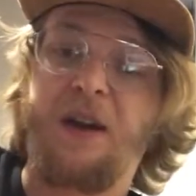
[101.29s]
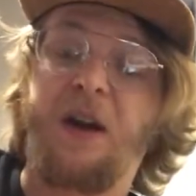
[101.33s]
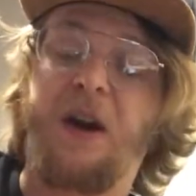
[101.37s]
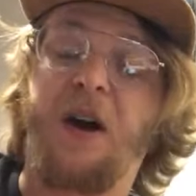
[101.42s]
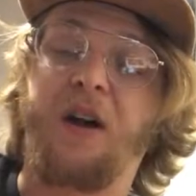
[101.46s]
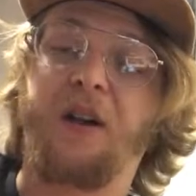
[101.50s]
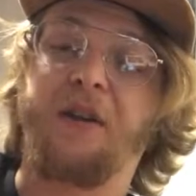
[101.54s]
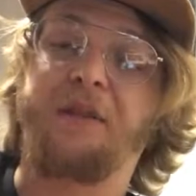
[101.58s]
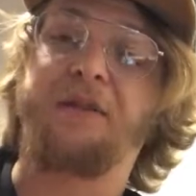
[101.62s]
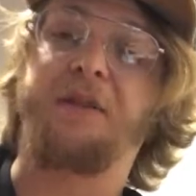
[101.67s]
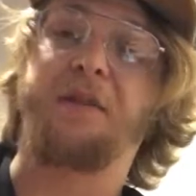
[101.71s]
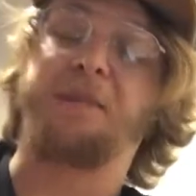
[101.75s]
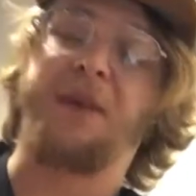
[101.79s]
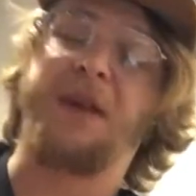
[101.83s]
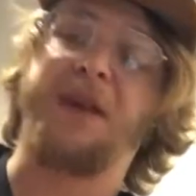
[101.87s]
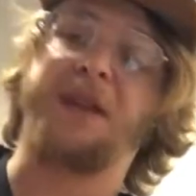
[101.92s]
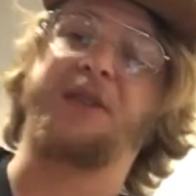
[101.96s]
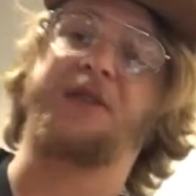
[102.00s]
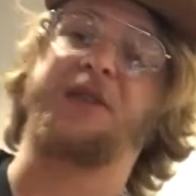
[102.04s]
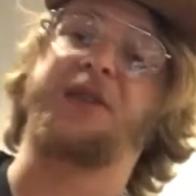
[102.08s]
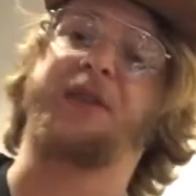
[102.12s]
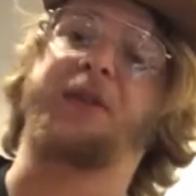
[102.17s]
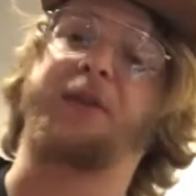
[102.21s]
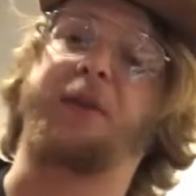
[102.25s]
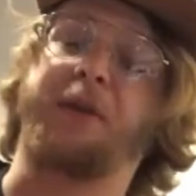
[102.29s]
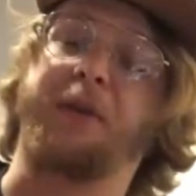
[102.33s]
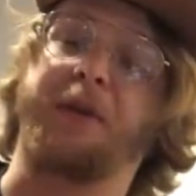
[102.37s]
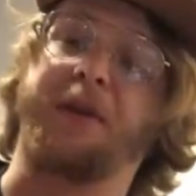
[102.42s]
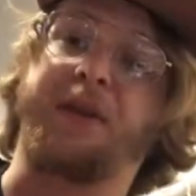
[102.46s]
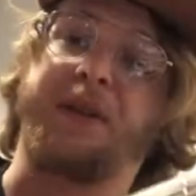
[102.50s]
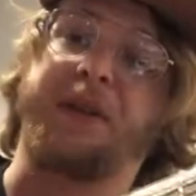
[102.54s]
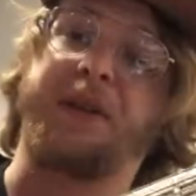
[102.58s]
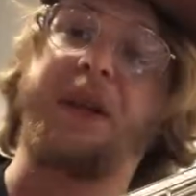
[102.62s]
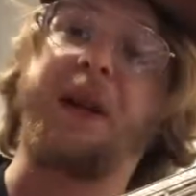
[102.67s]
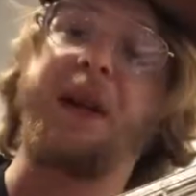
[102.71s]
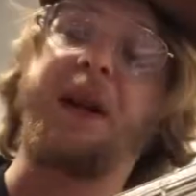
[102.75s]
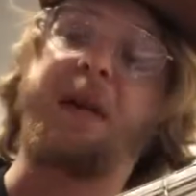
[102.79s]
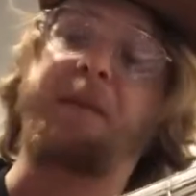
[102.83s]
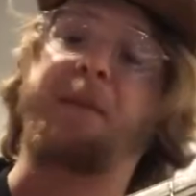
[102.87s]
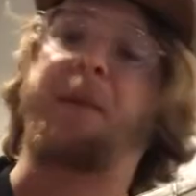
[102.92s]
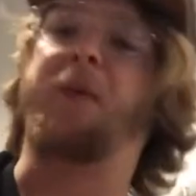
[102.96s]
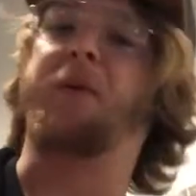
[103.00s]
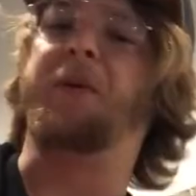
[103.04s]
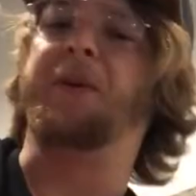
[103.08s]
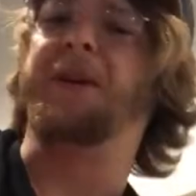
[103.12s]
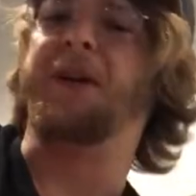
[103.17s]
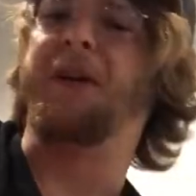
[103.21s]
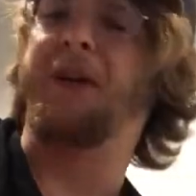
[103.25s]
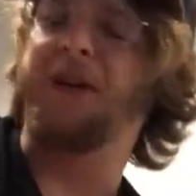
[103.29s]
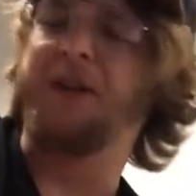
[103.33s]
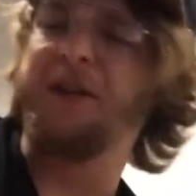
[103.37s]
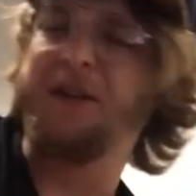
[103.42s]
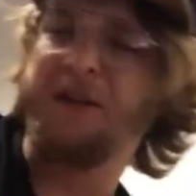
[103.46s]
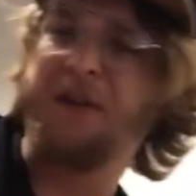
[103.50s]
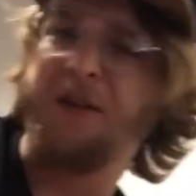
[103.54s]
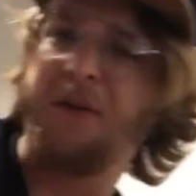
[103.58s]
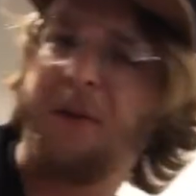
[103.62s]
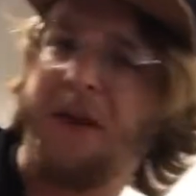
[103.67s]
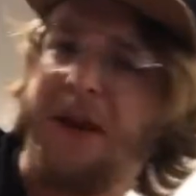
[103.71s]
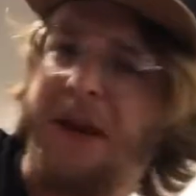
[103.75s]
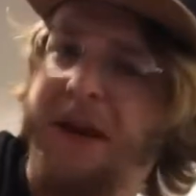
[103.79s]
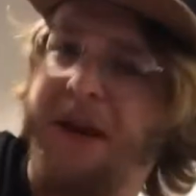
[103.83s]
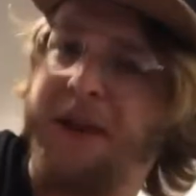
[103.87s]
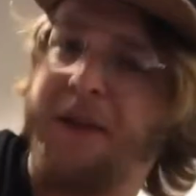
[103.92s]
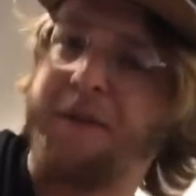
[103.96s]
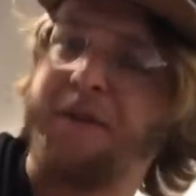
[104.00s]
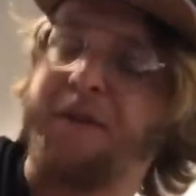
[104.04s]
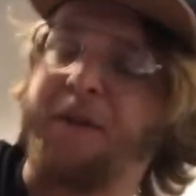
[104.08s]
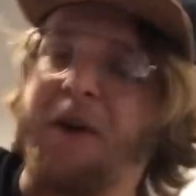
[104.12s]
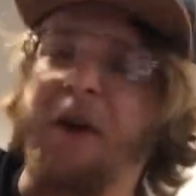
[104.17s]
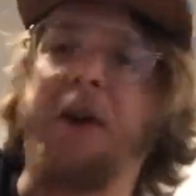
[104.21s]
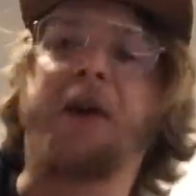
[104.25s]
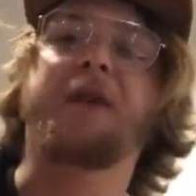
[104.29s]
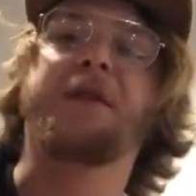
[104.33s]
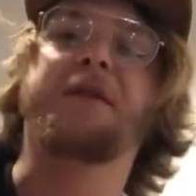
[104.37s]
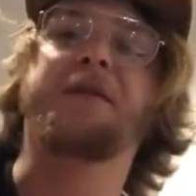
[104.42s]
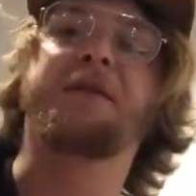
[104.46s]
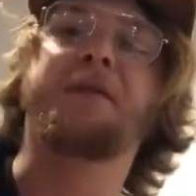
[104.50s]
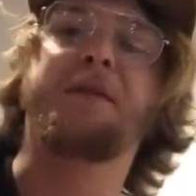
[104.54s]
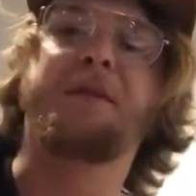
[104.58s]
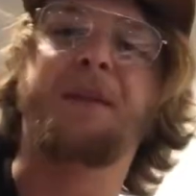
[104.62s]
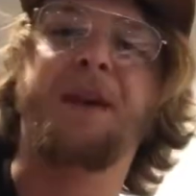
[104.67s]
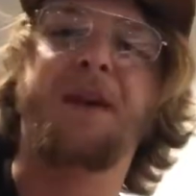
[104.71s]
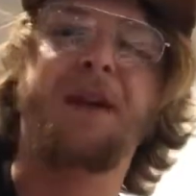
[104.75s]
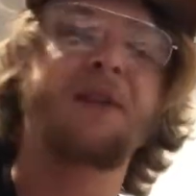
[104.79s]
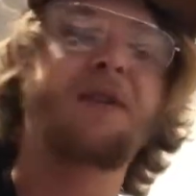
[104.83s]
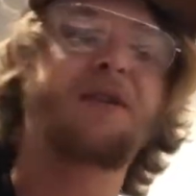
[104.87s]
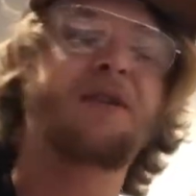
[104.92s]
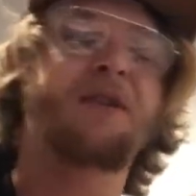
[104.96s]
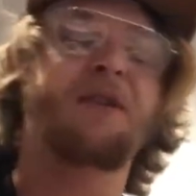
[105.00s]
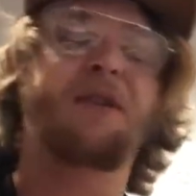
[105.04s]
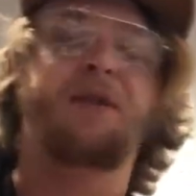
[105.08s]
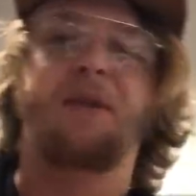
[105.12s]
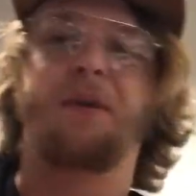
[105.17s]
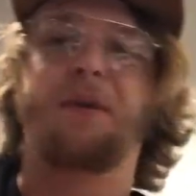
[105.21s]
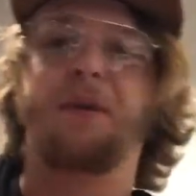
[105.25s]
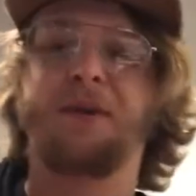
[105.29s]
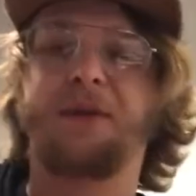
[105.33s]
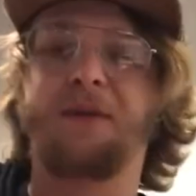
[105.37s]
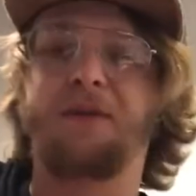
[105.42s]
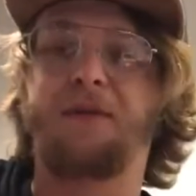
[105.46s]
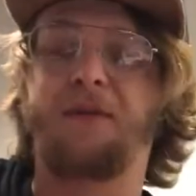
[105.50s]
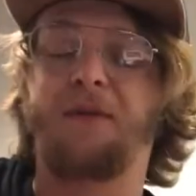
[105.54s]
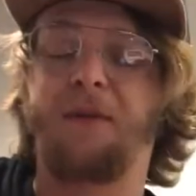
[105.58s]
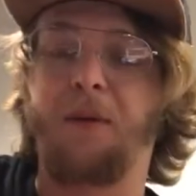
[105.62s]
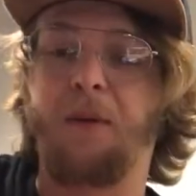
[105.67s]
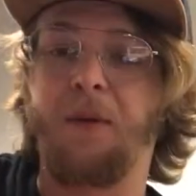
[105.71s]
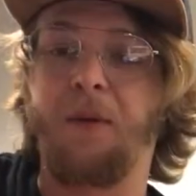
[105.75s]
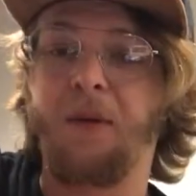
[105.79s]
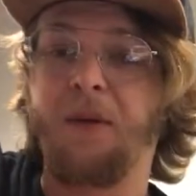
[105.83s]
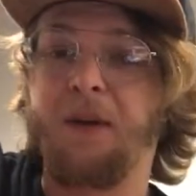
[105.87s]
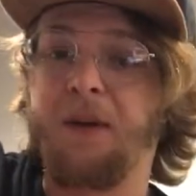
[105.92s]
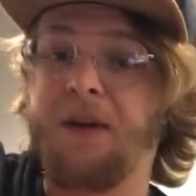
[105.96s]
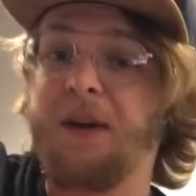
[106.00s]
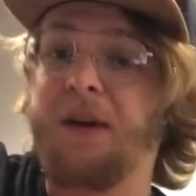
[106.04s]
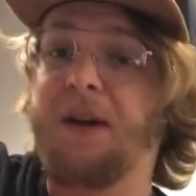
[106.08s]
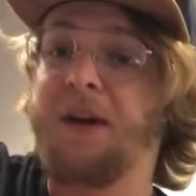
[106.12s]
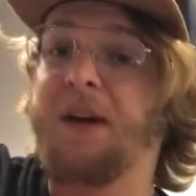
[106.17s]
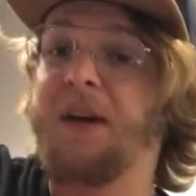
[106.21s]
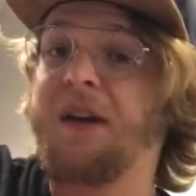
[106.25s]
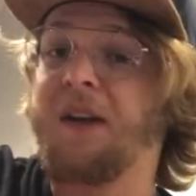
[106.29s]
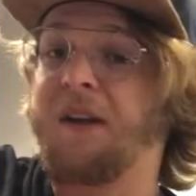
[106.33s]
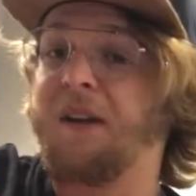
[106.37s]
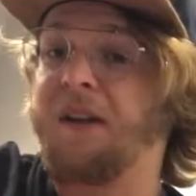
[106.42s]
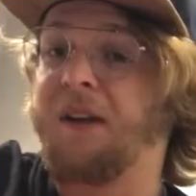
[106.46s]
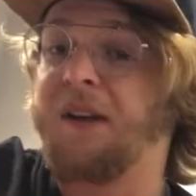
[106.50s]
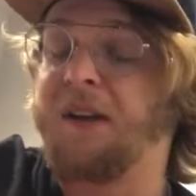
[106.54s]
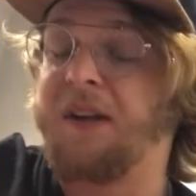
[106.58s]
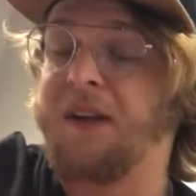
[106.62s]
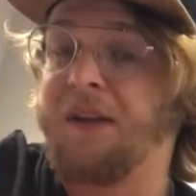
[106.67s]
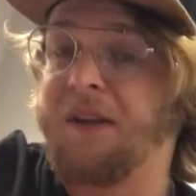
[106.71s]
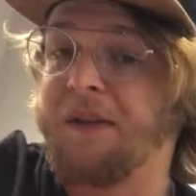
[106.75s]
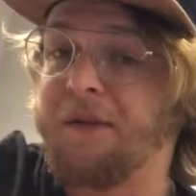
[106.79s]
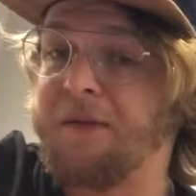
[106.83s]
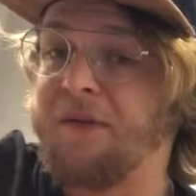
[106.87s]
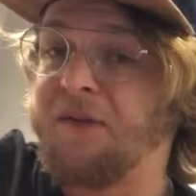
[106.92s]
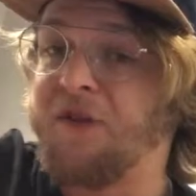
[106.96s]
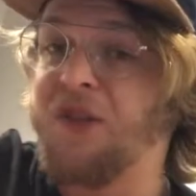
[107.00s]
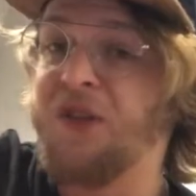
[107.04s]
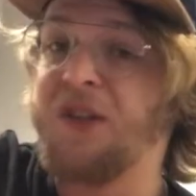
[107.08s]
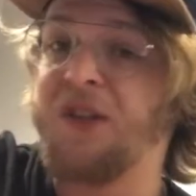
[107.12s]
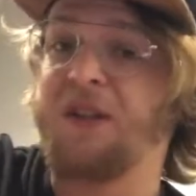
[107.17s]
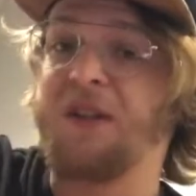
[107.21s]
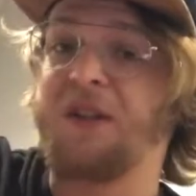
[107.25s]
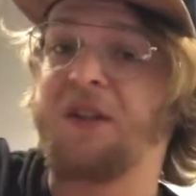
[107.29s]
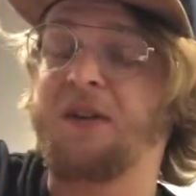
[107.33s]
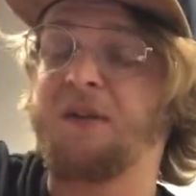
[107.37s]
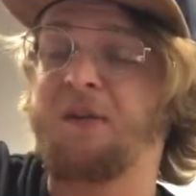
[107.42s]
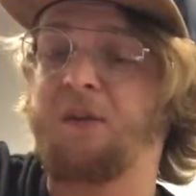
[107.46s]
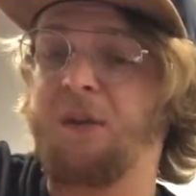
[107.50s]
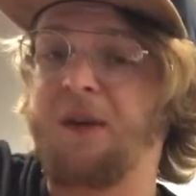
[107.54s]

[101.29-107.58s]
all of the major chords, but we also have all of the major chords for the key of G.